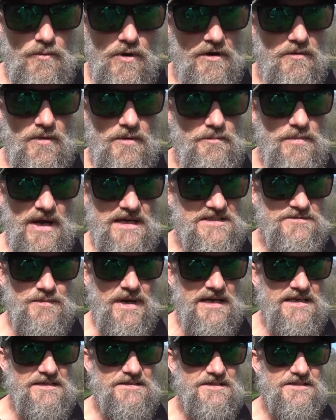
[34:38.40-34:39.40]
one of my best
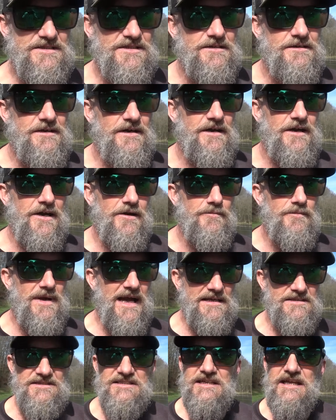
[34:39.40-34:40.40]
mates,
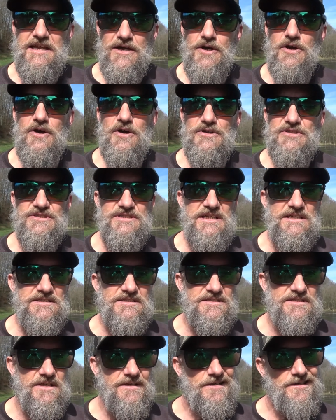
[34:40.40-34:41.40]
Anthony Hurst,
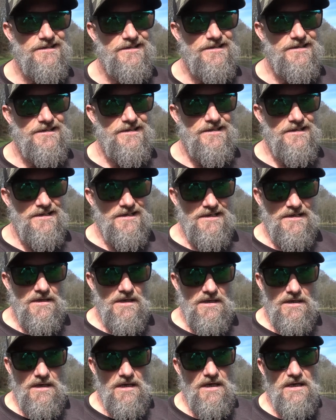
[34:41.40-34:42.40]
is
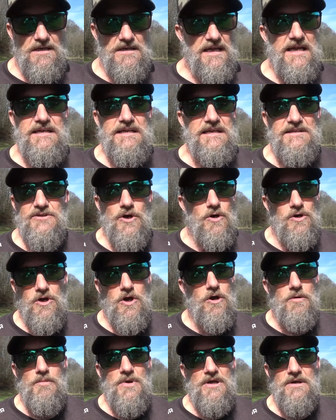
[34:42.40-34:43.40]
at
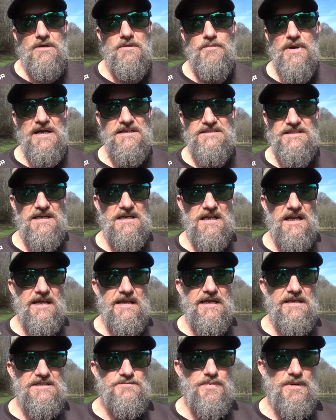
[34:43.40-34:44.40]
leanie.com, basically.
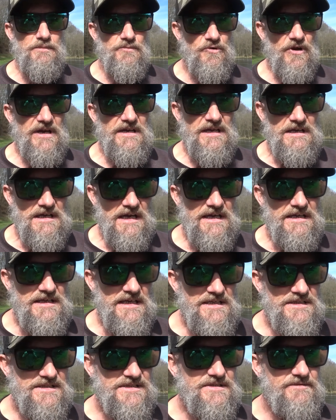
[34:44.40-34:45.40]
He's been breeding
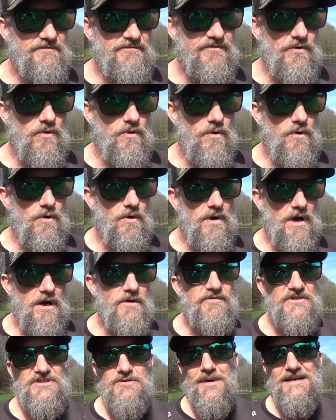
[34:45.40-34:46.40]
leanies for
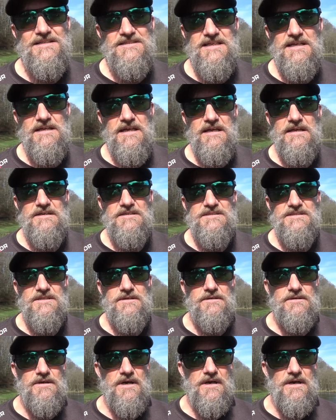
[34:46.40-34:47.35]
over 20 years.